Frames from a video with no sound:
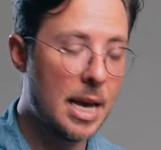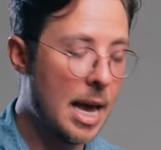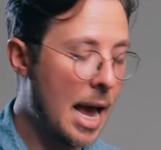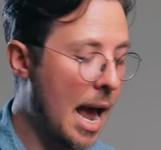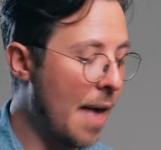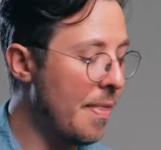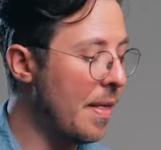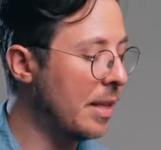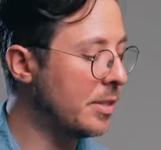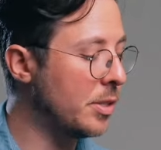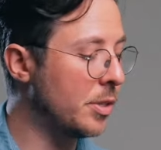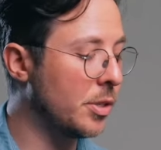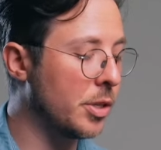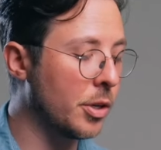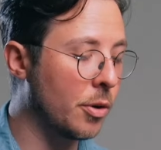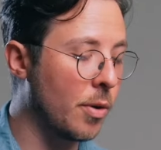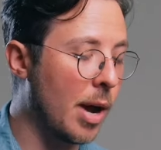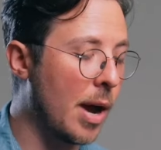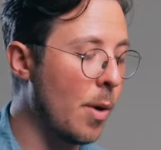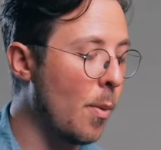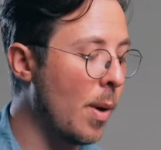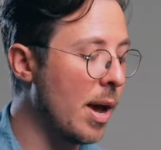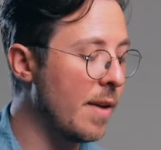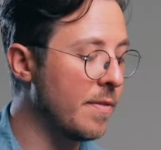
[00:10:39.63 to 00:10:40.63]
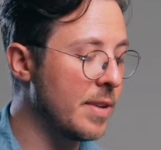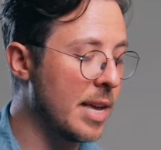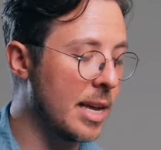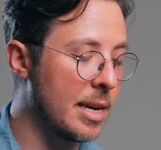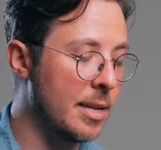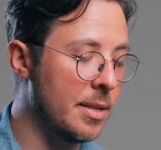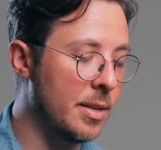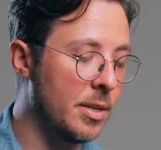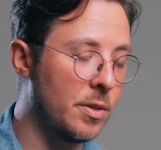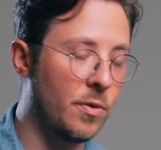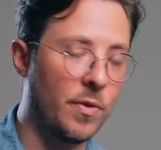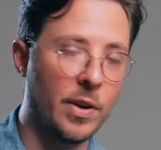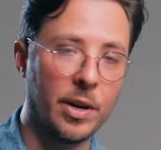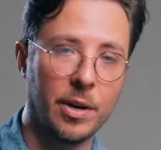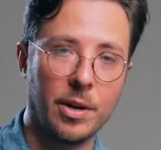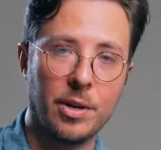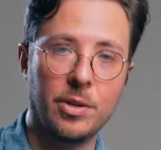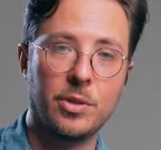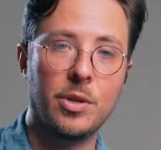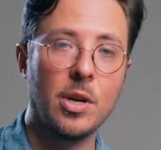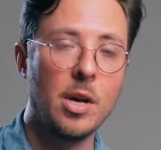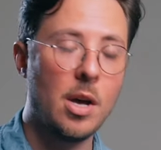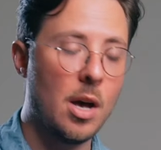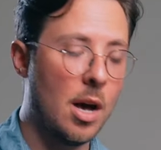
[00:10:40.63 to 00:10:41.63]
And that's just a great way of getting these
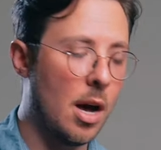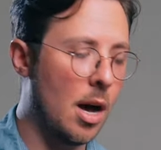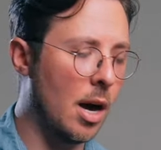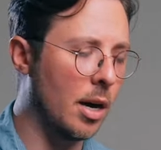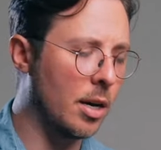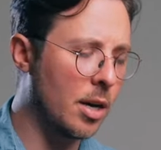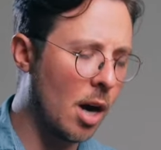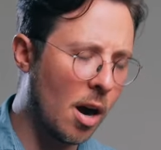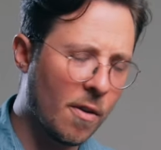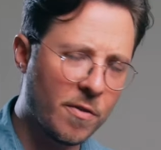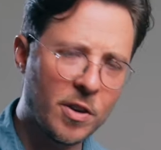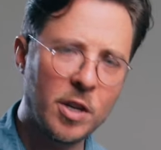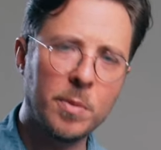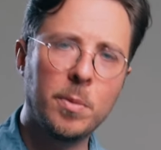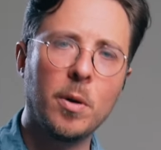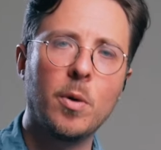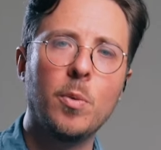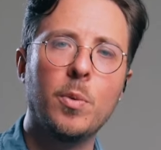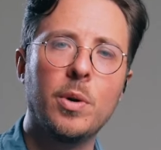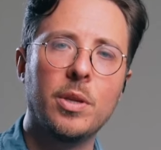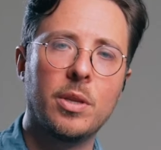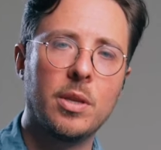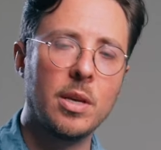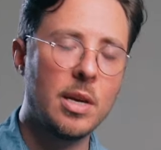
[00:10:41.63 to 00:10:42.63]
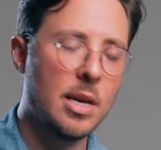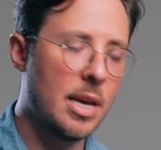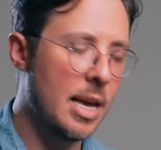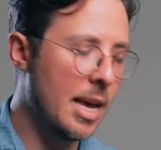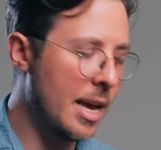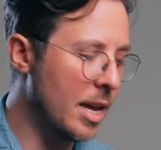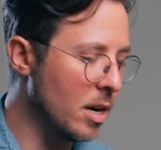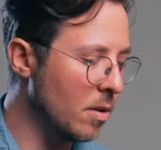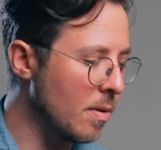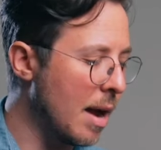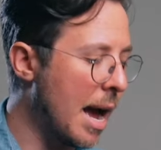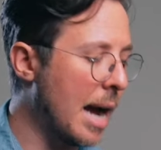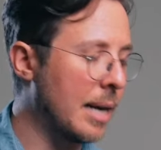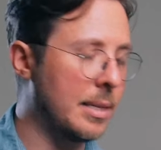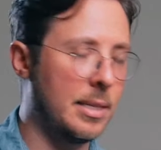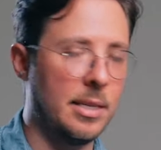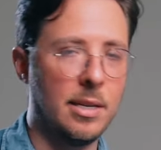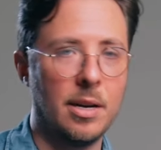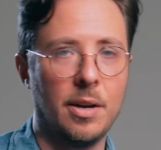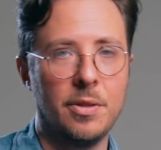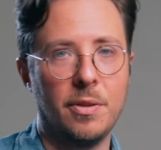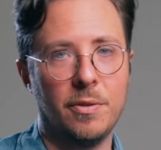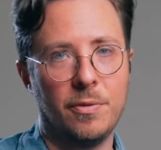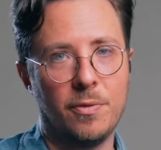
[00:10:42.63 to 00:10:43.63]
fingers comfortable with interacting
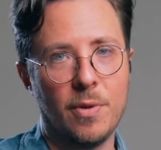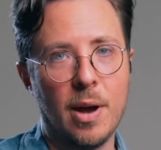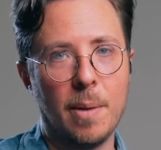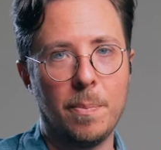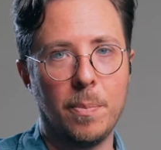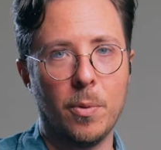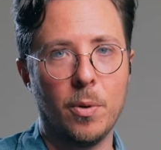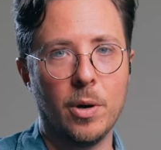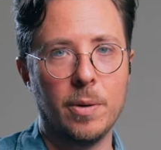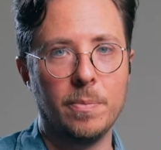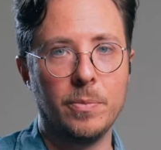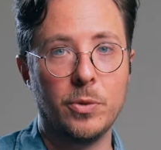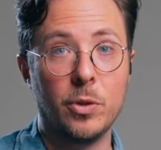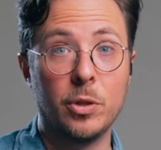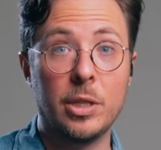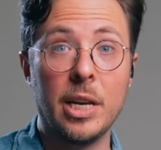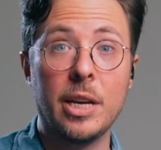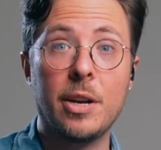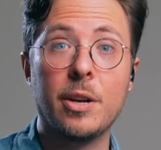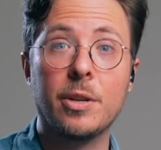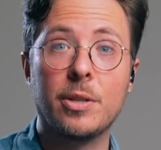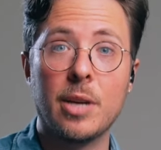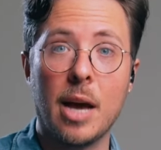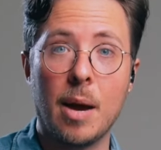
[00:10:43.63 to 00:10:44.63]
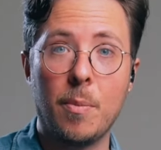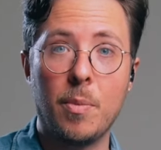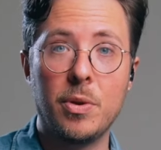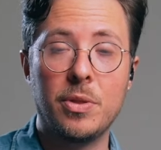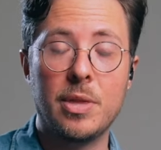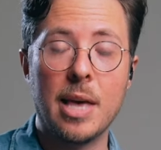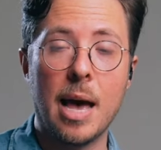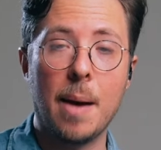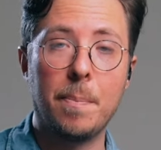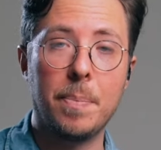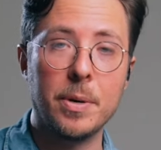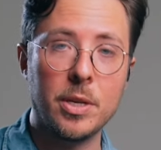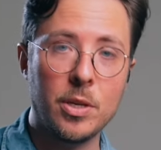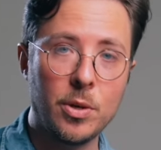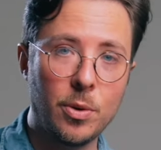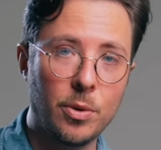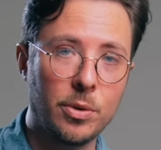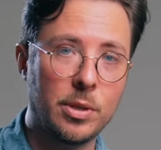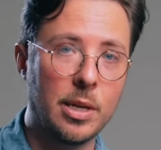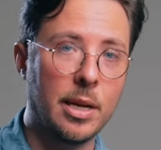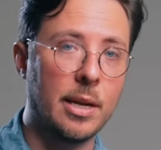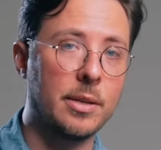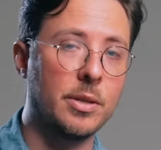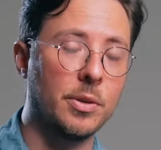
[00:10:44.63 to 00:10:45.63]
on the fretboard. So take your time with that, but
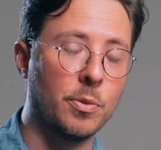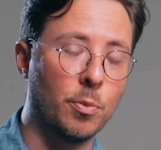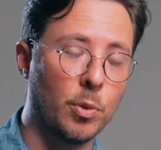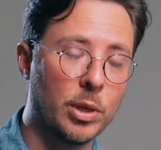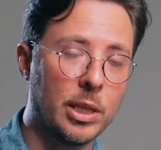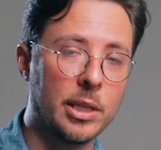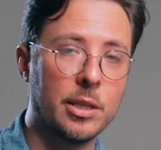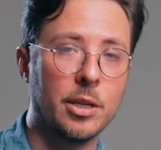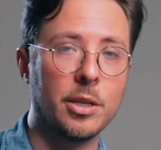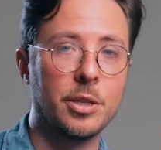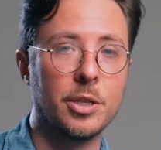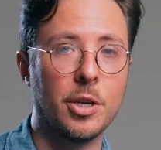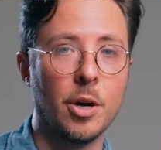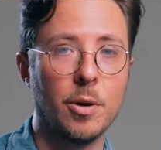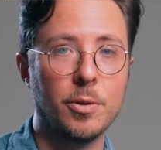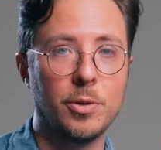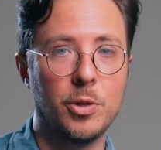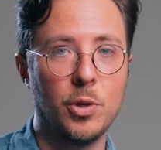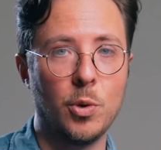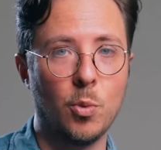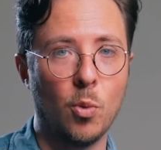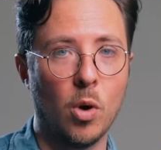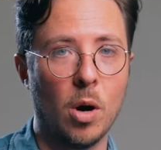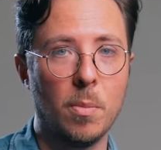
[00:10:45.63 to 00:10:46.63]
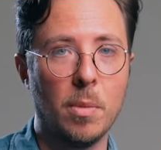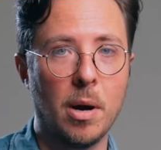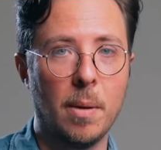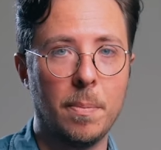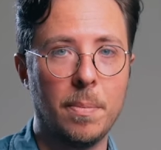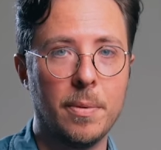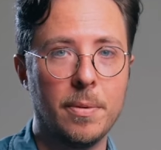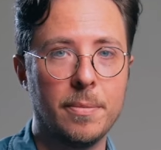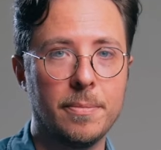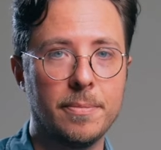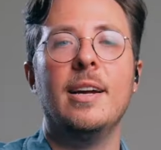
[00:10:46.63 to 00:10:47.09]
use that as a really good go-to warm-up.